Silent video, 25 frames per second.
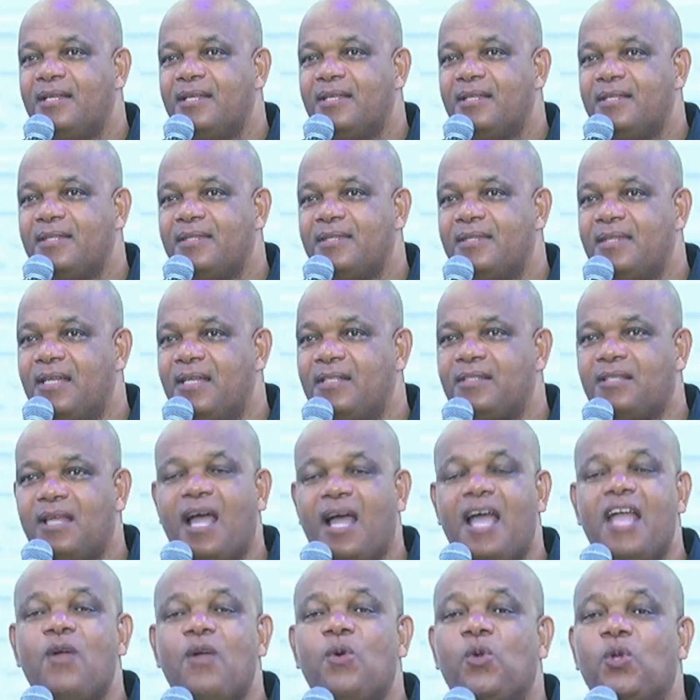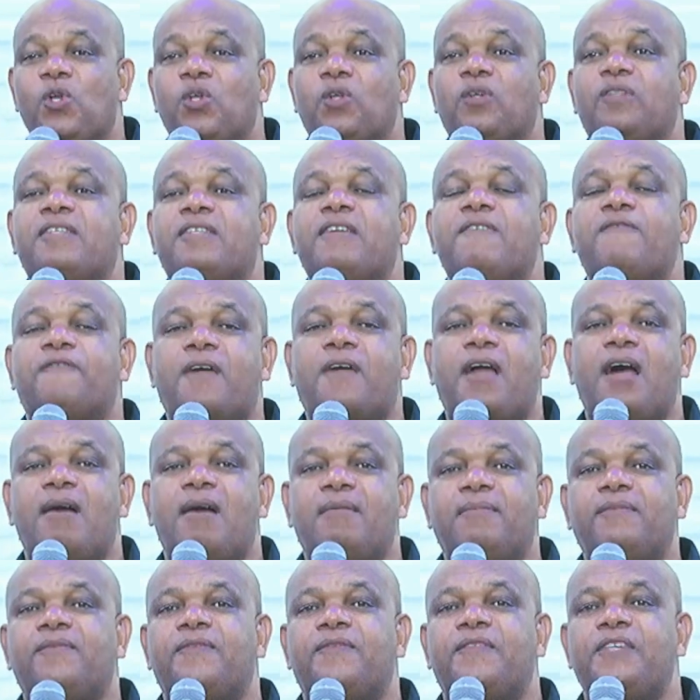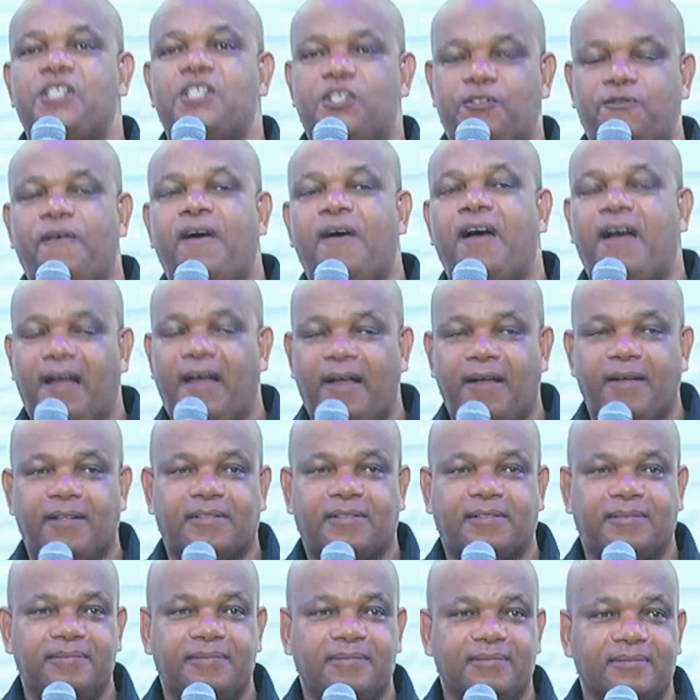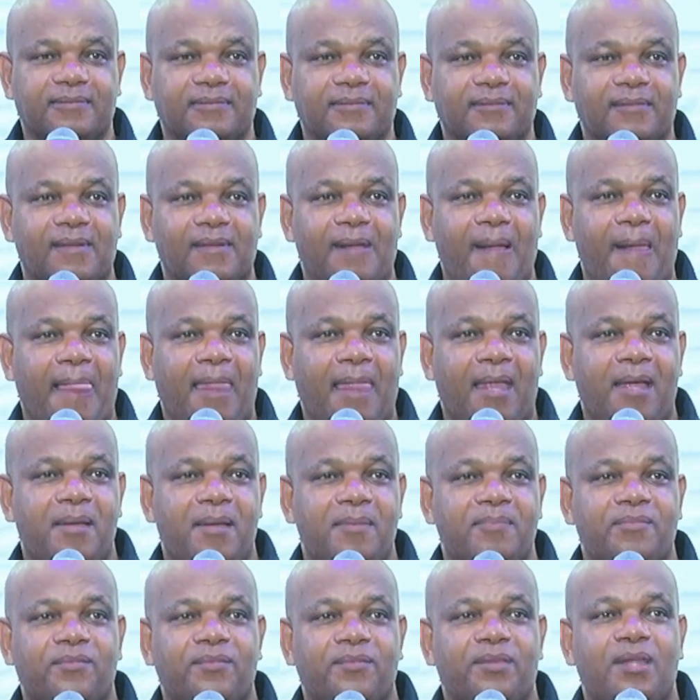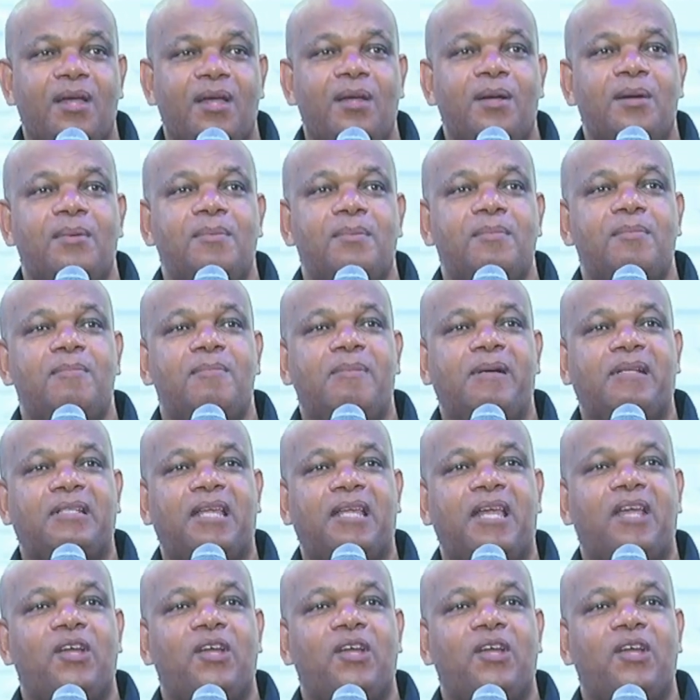that I will not have come this far, but I